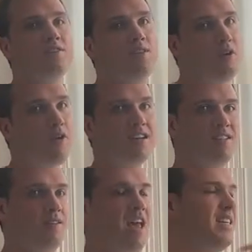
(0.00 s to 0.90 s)
So they were
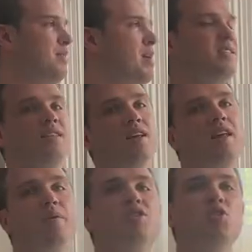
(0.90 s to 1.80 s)
estimating that
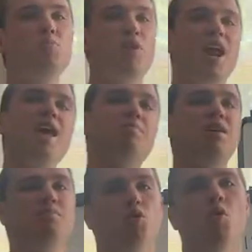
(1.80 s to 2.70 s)
there were 2.8
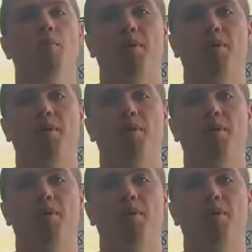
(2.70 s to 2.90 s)
people